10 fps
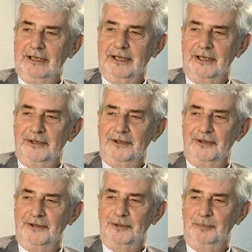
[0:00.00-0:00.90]

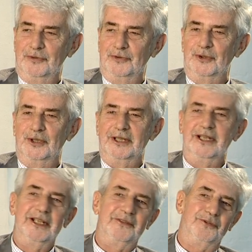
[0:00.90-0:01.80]
and before I'd
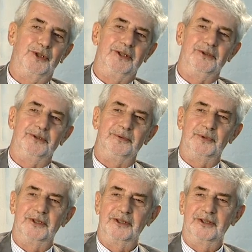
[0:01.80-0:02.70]
left London
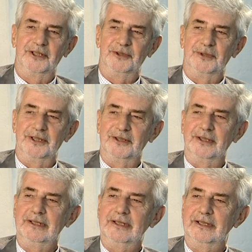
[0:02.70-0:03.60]
where I
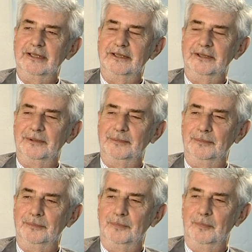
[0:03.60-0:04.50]
graduated,
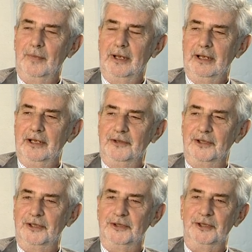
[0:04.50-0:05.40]
the
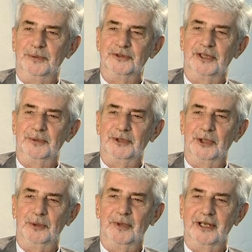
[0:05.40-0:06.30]
idea was I would
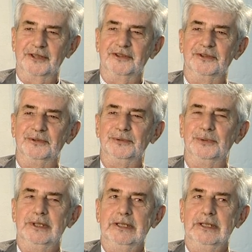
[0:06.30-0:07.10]
go back to